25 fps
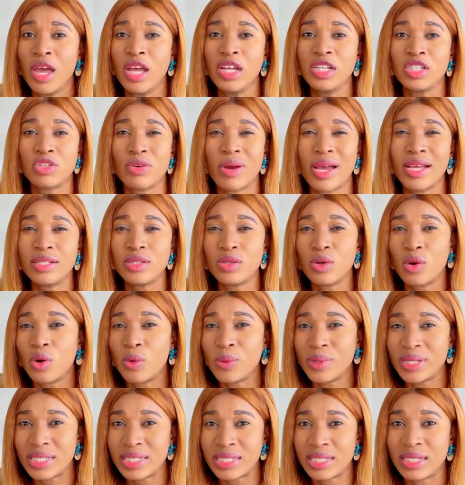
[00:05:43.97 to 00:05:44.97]
Try to
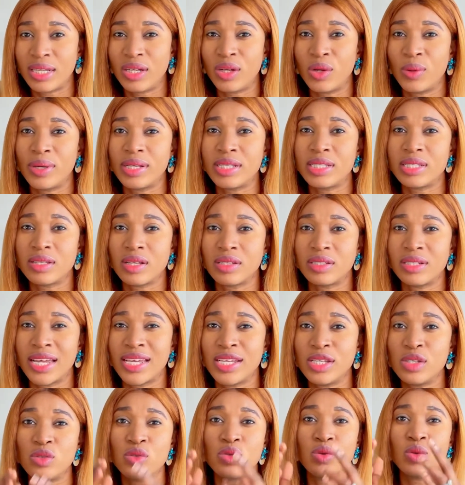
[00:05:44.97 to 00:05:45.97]
always tailor it so that
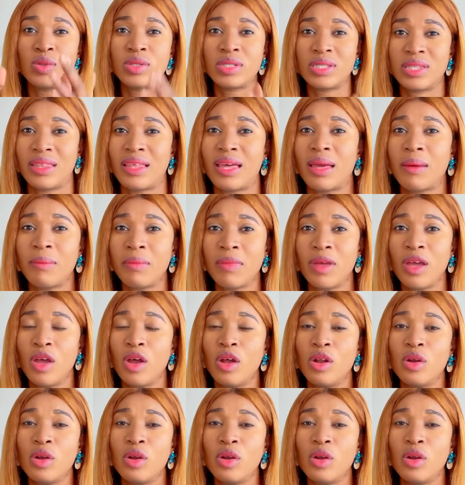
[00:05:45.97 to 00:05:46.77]
it suits them.